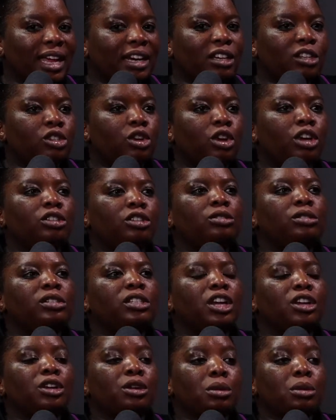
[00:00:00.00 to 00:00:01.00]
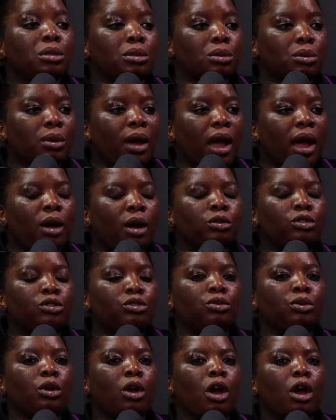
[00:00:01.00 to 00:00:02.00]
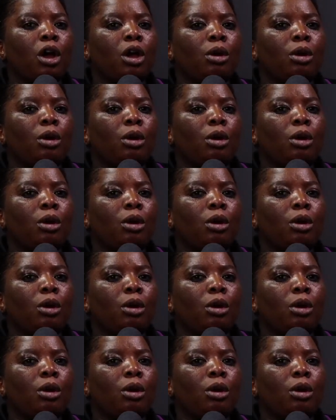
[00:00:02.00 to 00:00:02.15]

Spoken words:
that is going to take you through how to